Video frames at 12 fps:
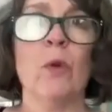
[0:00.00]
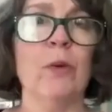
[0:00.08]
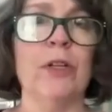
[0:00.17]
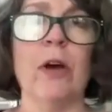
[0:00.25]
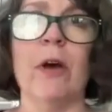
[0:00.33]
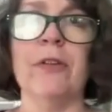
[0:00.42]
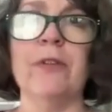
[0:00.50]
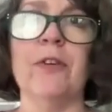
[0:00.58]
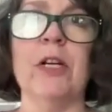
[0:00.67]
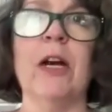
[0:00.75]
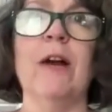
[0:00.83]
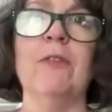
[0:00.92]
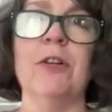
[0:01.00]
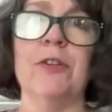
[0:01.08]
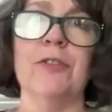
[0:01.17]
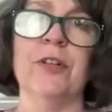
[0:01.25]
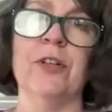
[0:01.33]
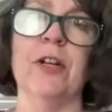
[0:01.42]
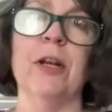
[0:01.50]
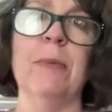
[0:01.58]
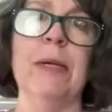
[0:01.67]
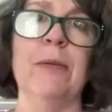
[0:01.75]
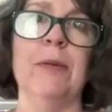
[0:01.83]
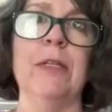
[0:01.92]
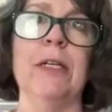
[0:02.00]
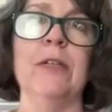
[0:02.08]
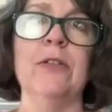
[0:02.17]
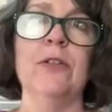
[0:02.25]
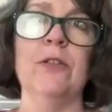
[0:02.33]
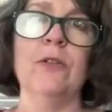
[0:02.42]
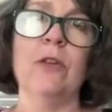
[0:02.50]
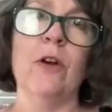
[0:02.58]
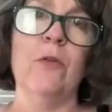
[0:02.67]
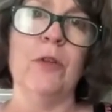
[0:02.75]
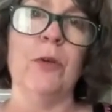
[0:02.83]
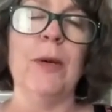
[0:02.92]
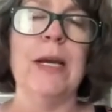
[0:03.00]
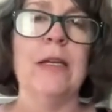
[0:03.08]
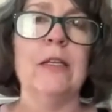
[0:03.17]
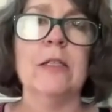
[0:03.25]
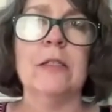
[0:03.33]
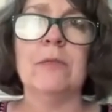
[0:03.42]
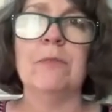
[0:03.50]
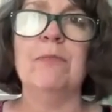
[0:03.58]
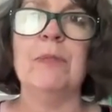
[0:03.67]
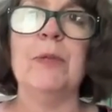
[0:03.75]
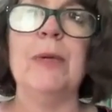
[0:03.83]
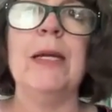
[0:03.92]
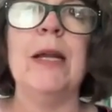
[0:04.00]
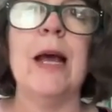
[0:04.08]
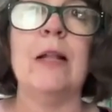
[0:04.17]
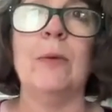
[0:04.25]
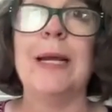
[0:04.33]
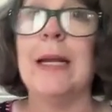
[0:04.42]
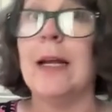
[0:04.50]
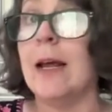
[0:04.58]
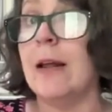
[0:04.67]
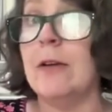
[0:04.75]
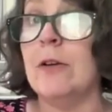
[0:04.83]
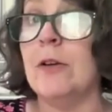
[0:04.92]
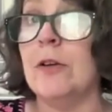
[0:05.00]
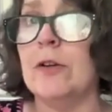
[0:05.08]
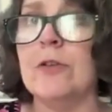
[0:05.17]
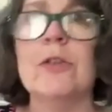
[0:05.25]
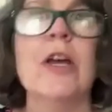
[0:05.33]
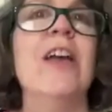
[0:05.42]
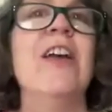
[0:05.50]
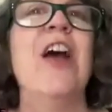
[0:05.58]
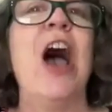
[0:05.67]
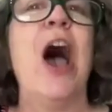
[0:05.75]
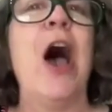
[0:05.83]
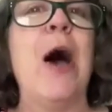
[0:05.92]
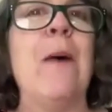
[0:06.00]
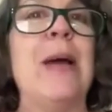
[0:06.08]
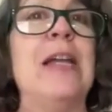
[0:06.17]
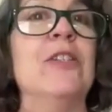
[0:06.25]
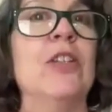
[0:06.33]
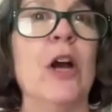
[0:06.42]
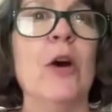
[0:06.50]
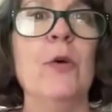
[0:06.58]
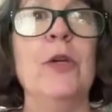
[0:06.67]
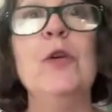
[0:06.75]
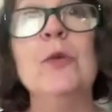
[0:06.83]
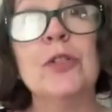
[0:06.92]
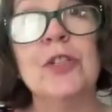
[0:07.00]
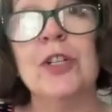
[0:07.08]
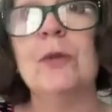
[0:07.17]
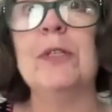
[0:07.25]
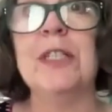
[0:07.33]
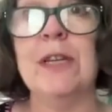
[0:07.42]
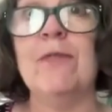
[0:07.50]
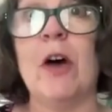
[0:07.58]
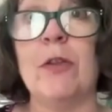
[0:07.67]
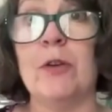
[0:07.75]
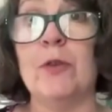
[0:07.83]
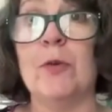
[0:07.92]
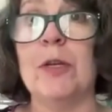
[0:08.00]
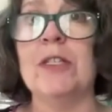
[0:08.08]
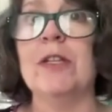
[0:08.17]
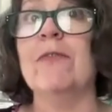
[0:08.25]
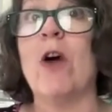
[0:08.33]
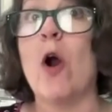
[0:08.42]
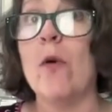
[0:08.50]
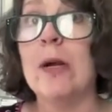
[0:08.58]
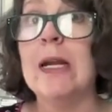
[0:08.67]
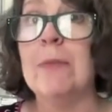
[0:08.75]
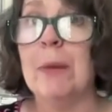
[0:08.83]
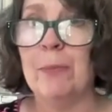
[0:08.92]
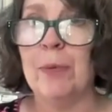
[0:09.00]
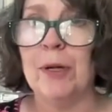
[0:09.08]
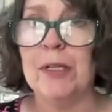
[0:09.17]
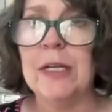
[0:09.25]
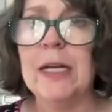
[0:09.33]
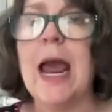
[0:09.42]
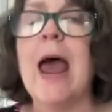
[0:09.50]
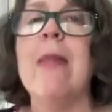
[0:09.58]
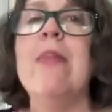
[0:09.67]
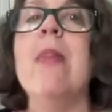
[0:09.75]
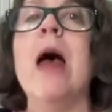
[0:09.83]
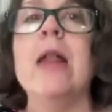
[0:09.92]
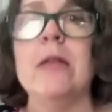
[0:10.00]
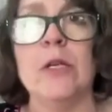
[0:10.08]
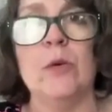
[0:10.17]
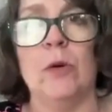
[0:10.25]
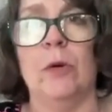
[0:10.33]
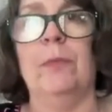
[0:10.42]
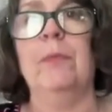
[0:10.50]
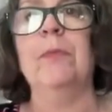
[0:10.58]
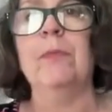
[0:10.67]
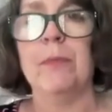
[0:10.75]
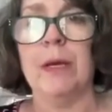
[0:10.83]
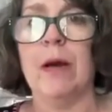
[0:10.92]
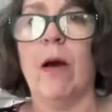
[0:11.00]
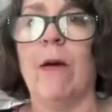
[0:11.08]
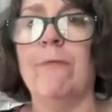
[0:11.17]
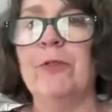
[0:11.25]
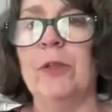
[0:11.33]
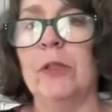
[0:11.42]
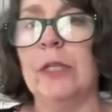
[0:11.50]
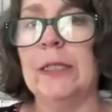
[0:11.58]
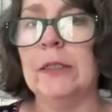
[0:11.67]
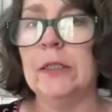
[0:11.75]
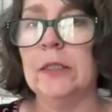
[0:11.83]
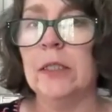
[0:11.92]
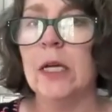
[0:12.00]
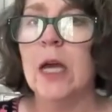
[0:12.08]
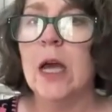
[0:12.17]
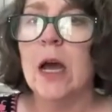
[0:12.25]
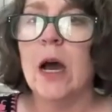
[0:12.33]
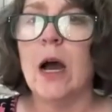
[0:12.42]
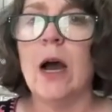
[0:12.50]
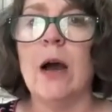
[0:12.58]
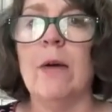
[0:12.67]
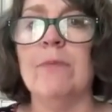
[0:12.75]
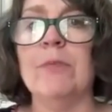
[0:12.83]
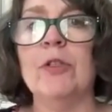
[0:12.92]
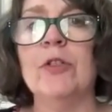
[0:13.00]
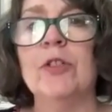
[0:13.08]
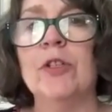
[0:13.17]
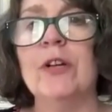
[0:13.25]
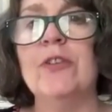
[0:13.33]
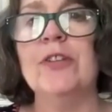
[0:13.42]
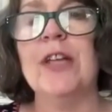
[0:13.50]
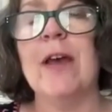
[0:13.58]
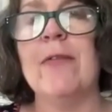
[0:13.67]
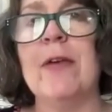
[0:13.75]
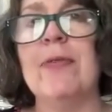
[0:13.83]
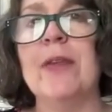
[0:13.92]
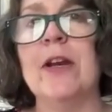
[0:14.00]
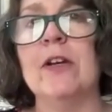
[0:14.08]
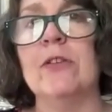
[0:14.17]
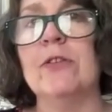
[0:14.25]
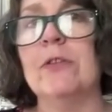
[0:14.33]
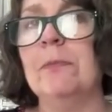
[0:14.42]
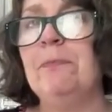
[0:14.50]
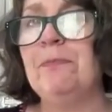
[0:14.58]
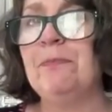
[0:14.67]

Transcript: with all the different covers that are going to be released over the weeks between Halloween and New Year's. And so you will still receive all those ones that have already been printed, and then you will be off the list. So just understand that there's